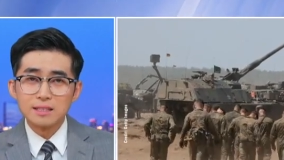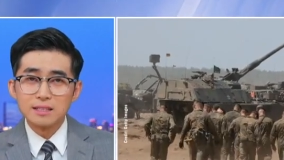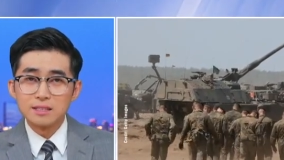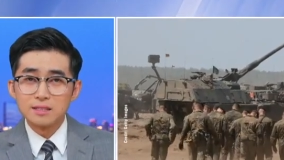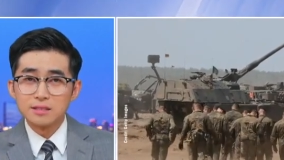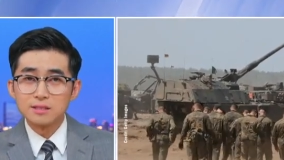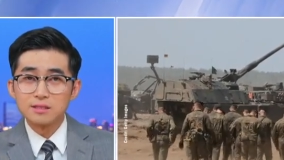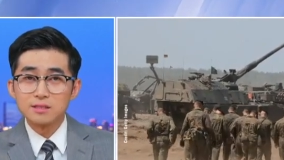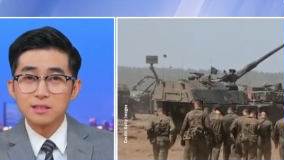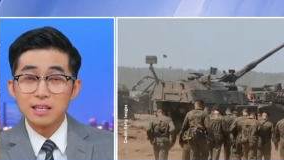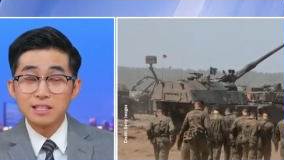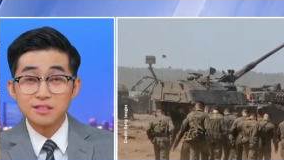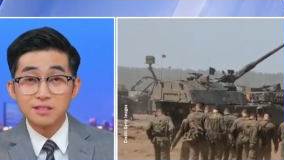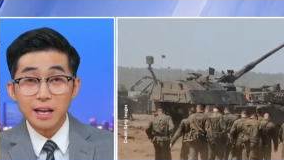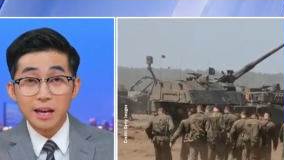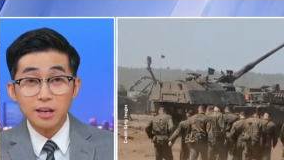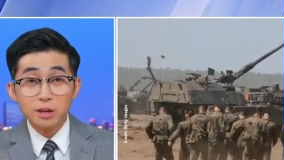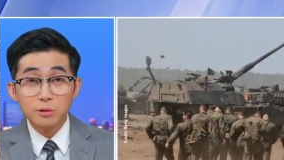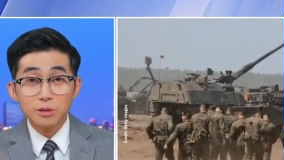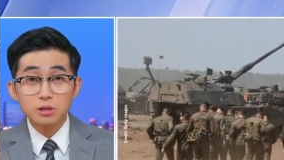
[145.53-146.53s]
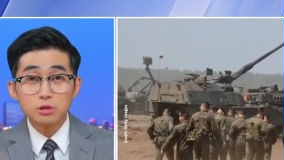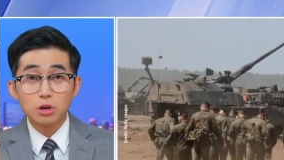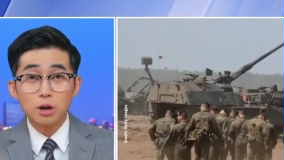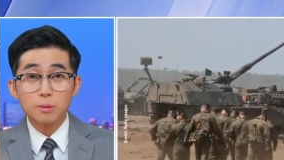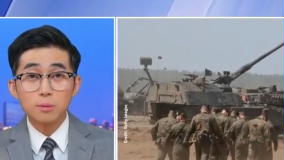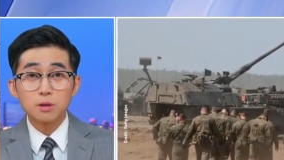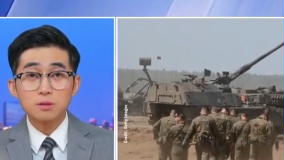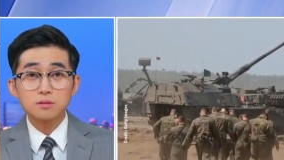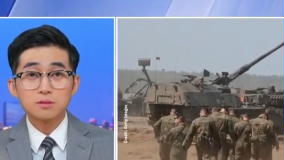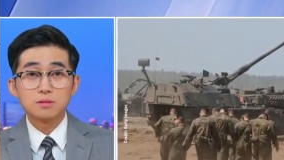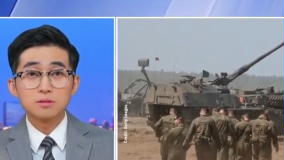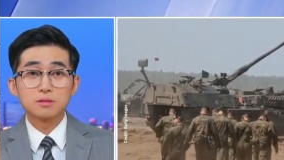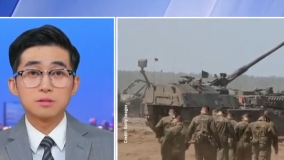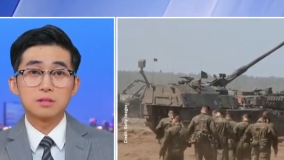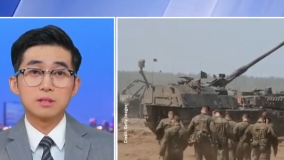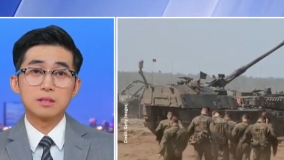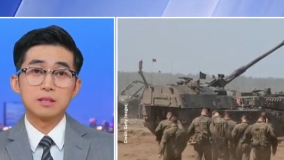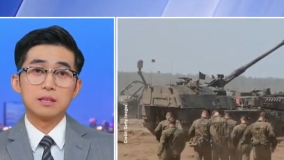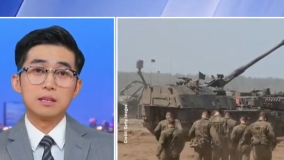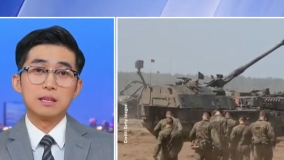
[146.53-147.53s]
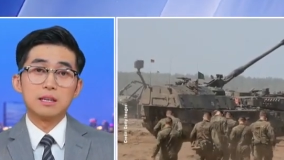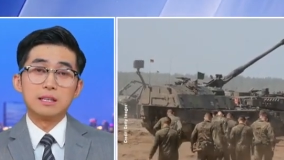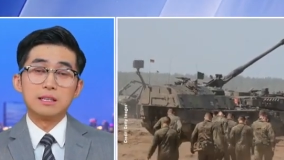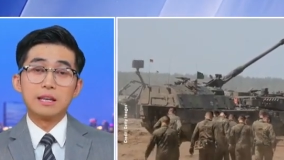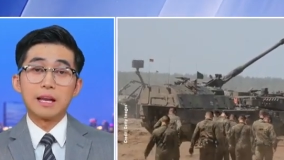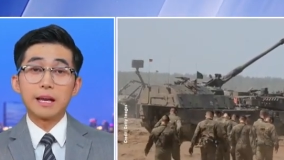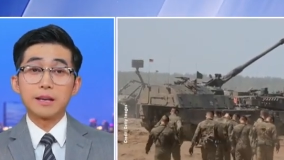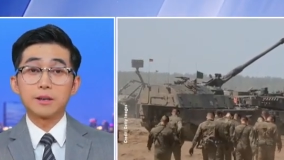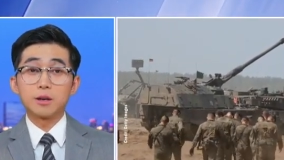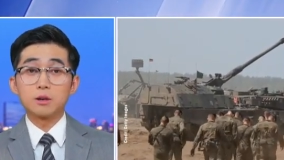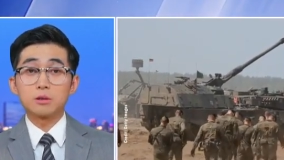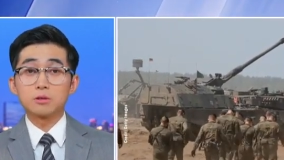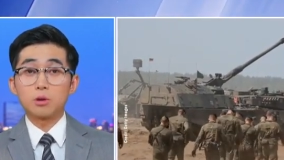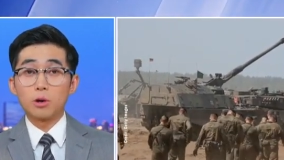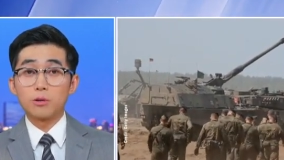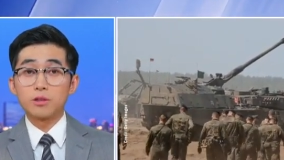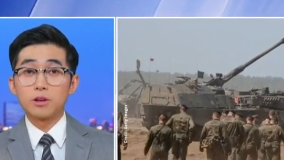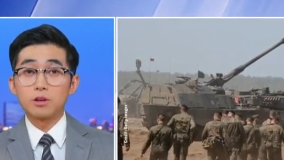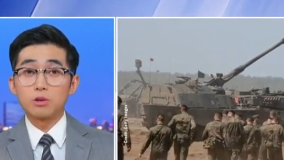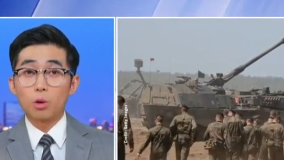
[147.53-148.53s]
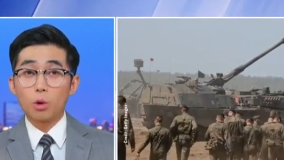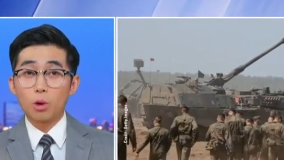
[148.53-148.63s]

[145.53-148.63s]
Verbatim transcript: is, is NATO in trouble? NATO, or the